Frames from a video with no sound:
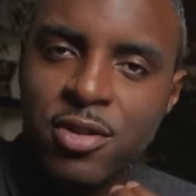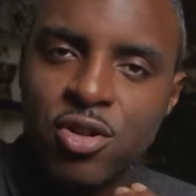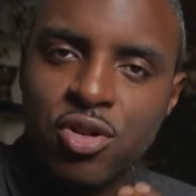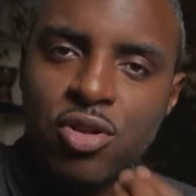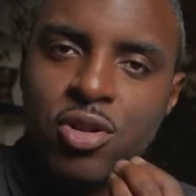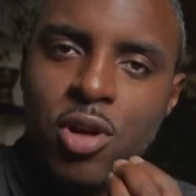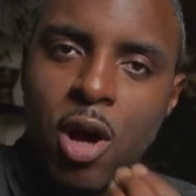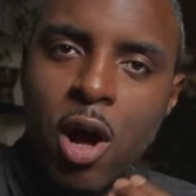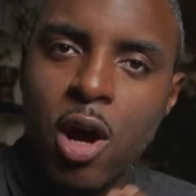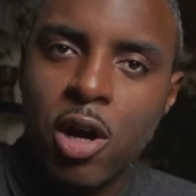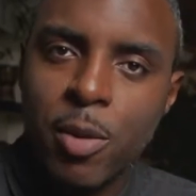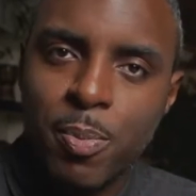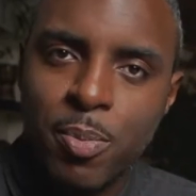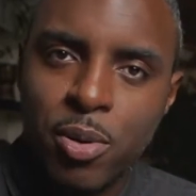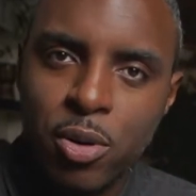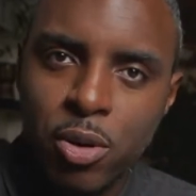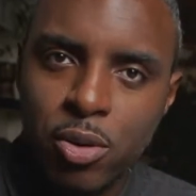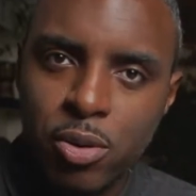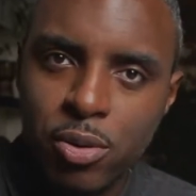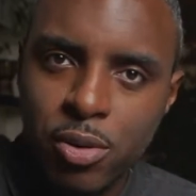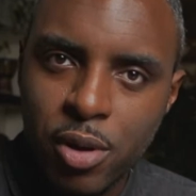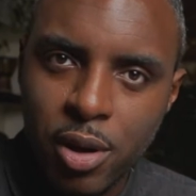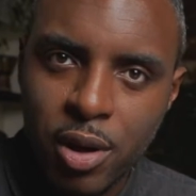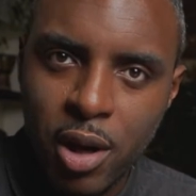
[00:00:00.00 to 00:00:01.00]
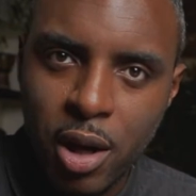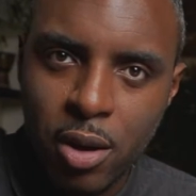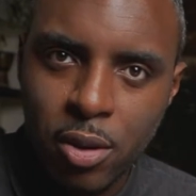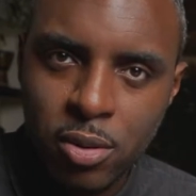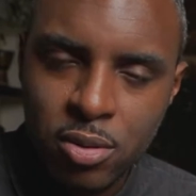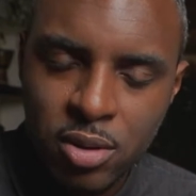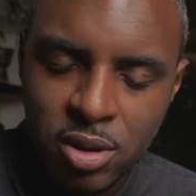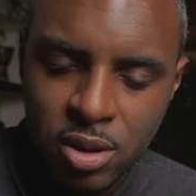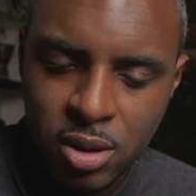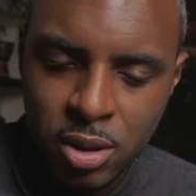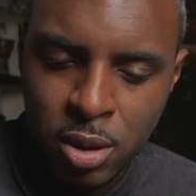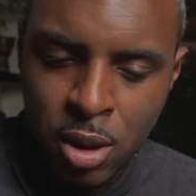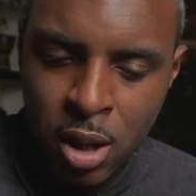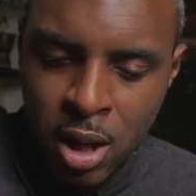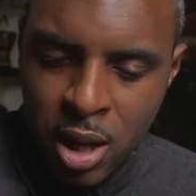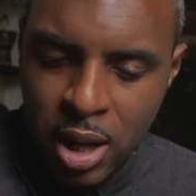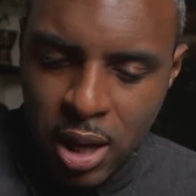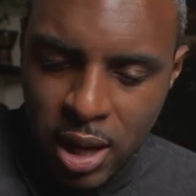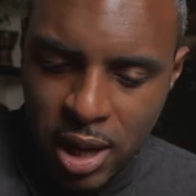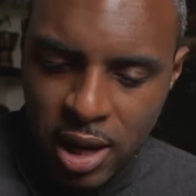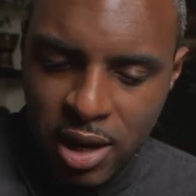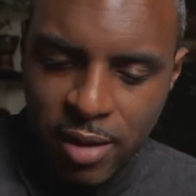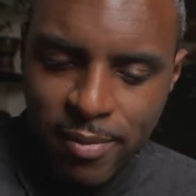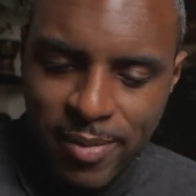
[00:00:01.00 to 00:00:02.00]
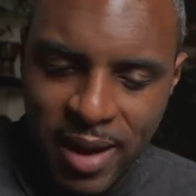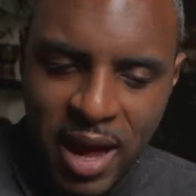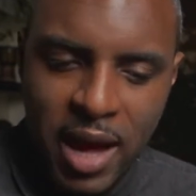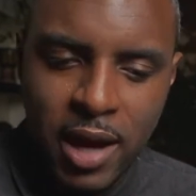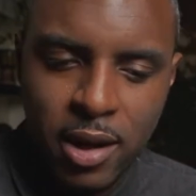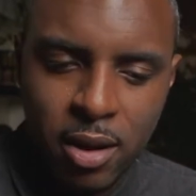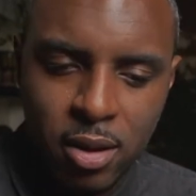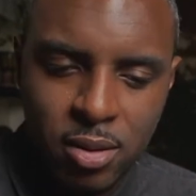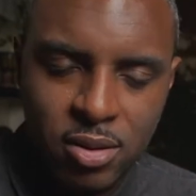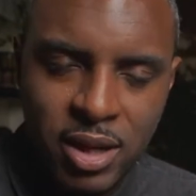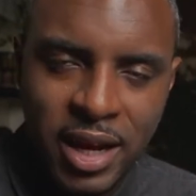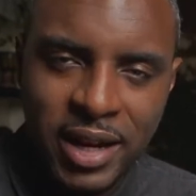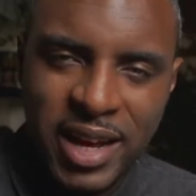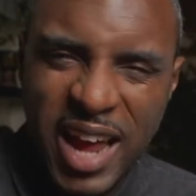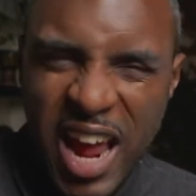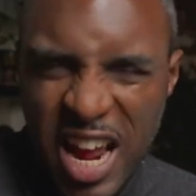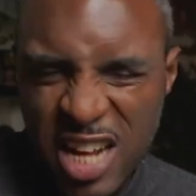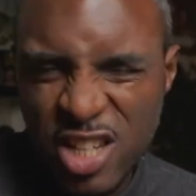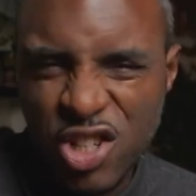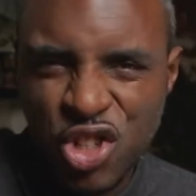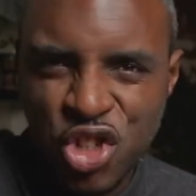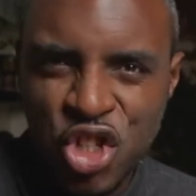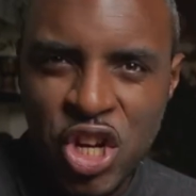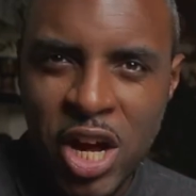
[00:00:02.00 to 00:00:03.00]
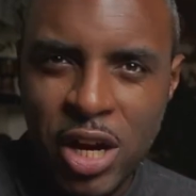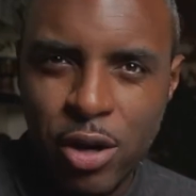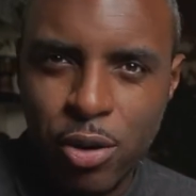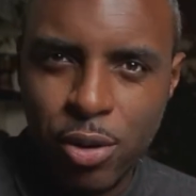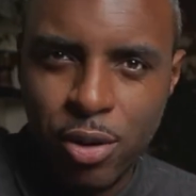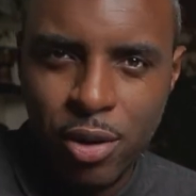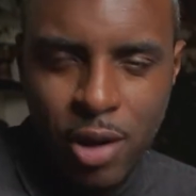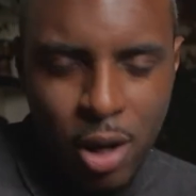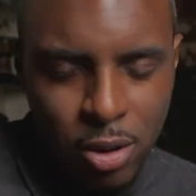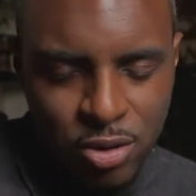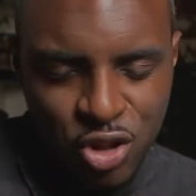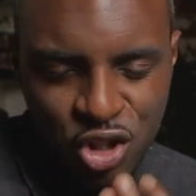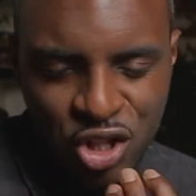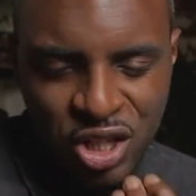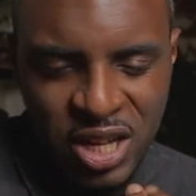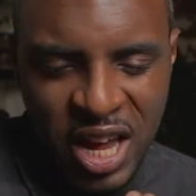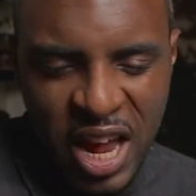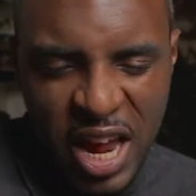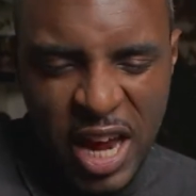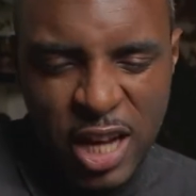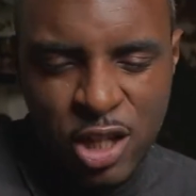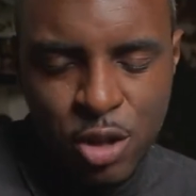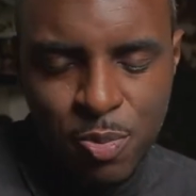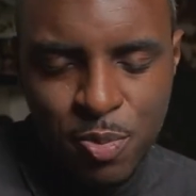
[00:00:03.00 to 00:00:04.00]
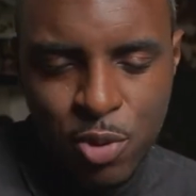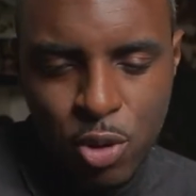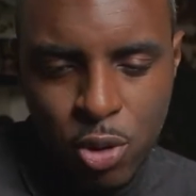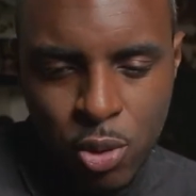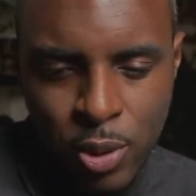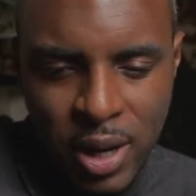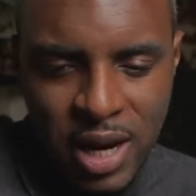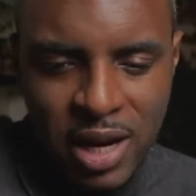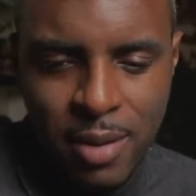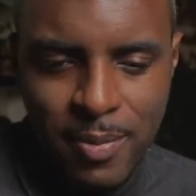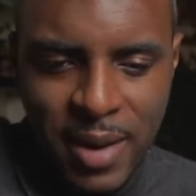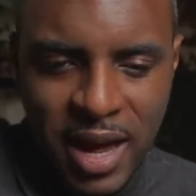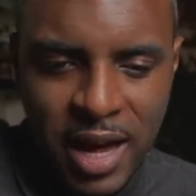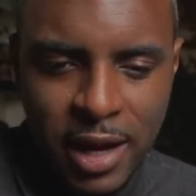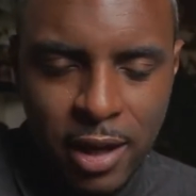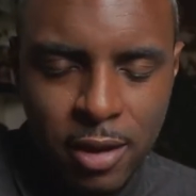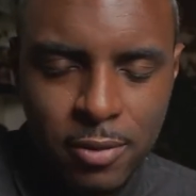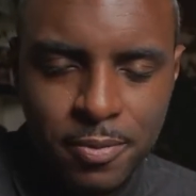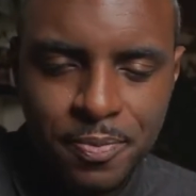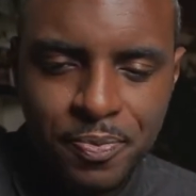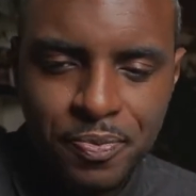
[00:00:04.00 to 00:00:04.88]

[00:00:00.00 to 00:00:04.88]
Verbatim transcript: dog poo. You know, in a bag like aged cheddar. You know, just aged poo in a bag.